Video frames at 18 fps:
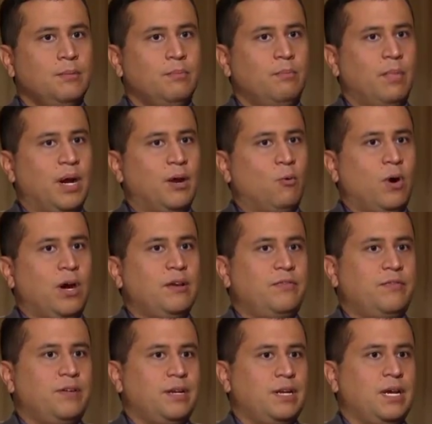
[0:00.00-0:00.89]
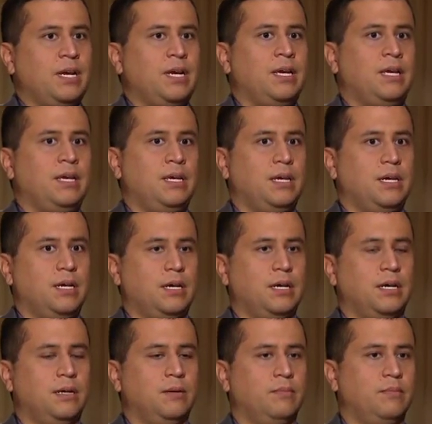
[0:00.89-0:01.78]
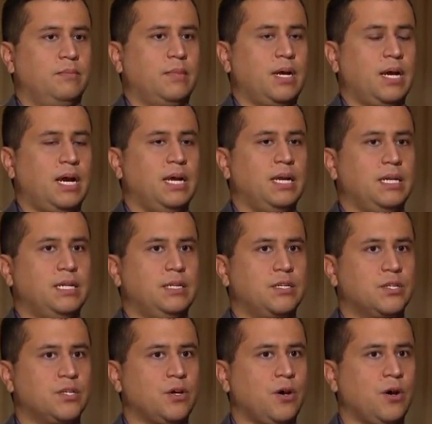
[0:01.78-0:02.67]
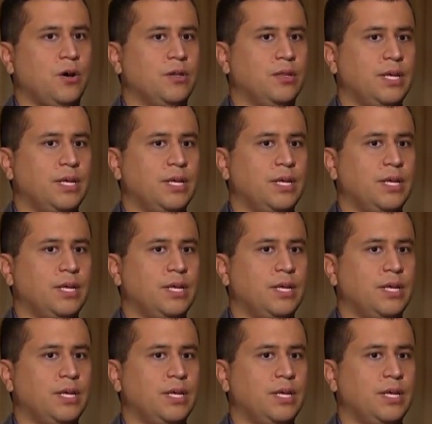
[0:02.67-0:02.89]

My wife and I saw